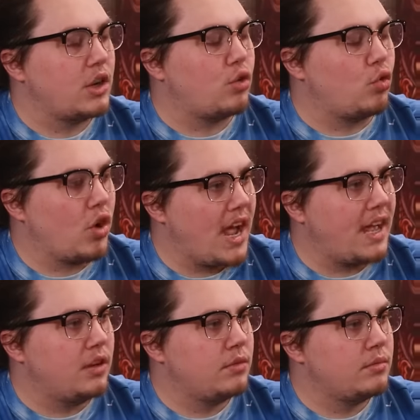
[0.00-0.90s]

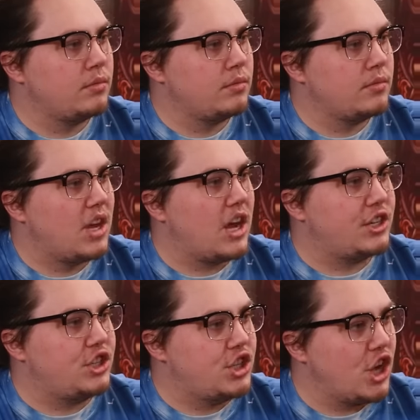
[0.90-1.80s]
Red.
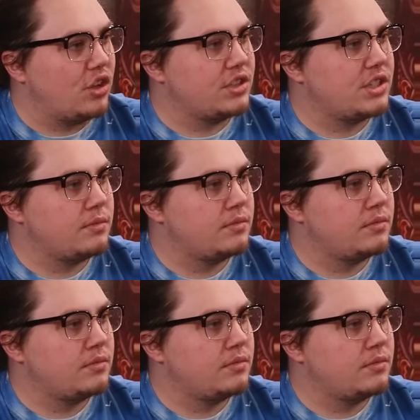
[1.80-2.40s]
Adult.